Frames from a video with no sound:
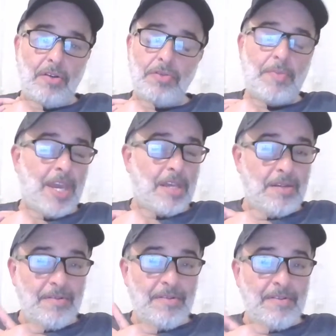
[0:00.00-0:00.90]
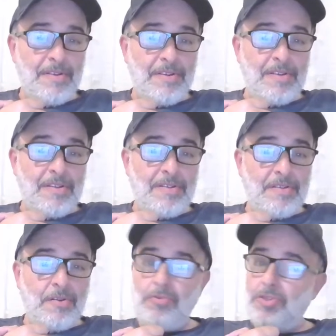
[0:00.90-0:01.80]
Uthman,
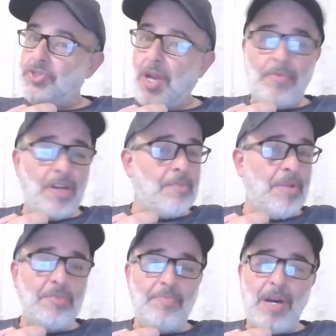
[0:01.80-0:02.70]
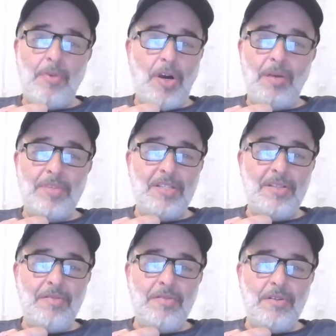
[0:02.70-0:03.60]
who was not recommended by
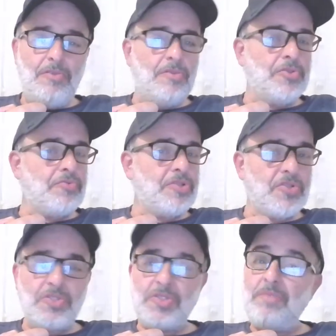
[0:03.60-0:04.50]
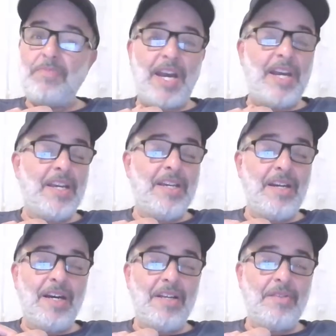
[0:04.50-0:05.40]
Muhammad, who was resisted by
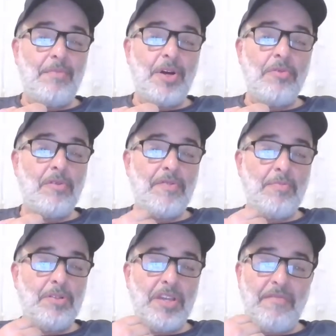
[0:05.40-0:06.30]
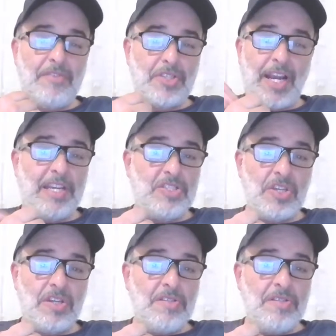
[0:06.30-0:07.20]
the mother of the believers,
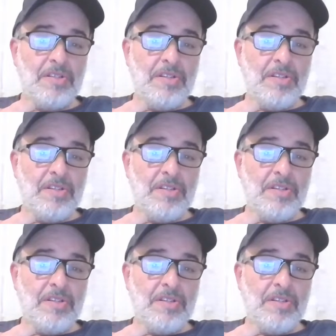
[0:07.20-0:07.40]
Aisha?